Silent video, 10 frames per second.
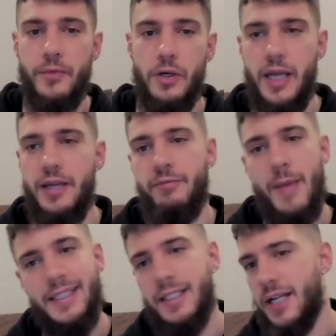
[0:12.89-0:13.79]
Okay. In
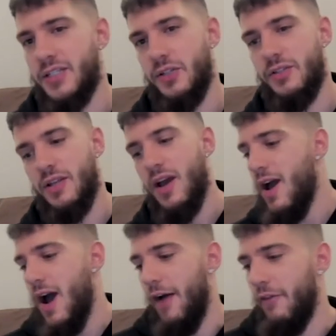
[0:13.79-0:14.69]
many lectures,
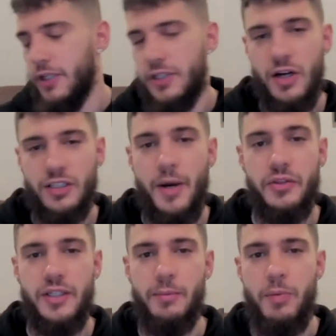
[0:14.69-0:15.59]
I've already talked about
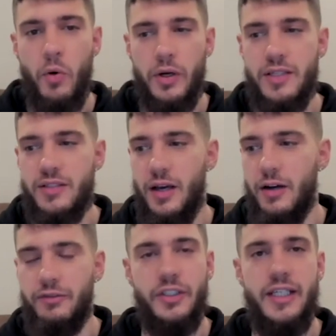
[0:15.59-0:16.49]
the importance
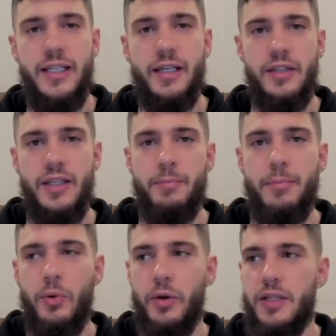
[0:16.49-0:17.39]
of leading, the
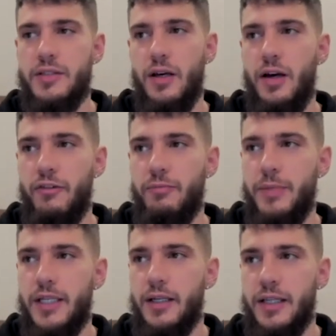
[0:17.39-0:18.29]
importance of
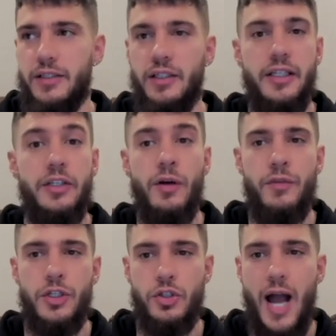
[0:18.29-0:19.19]
being like the leader of
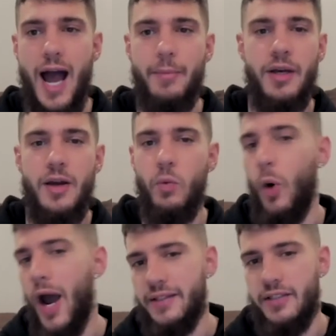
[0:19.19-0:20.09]
the tribe,
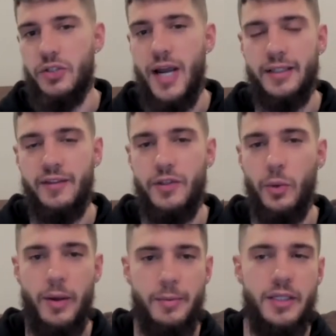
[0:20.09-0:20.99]
why it's attractive to
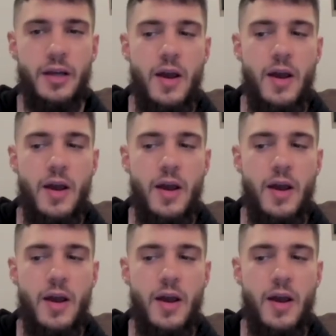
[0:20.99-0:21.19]
women.